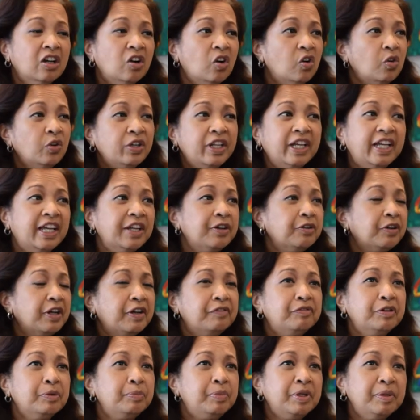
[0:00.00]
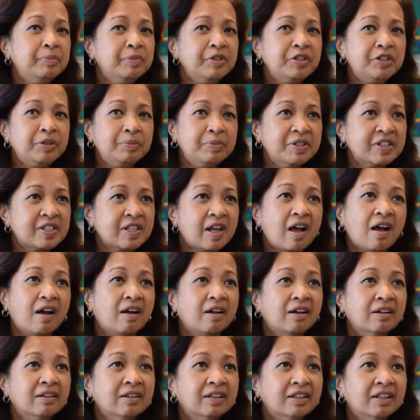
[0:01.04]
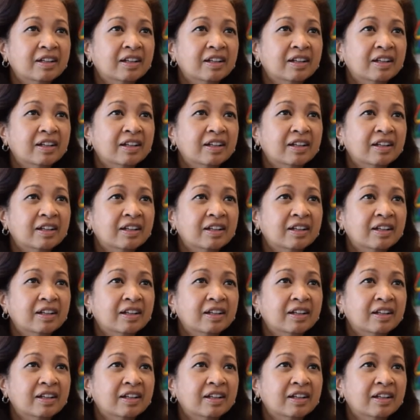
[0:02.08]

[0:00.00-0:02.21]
oh, they cannot ever be Menteri Besar